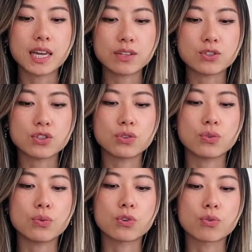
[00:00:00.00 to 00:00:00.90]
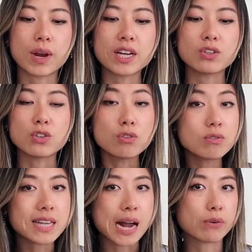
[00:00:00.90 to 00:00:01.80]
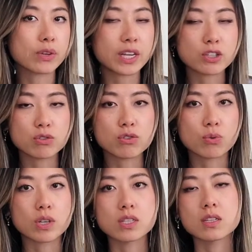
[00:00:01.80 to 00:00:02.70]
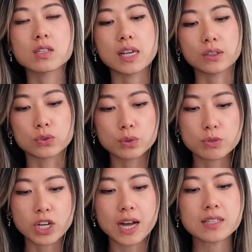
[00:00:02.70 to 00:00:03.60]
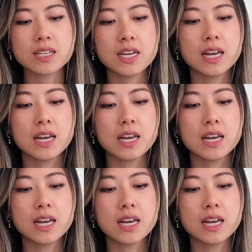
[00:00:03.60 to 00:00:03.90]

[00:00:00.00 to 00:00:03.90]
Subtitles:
into great news aggregation sources and group chats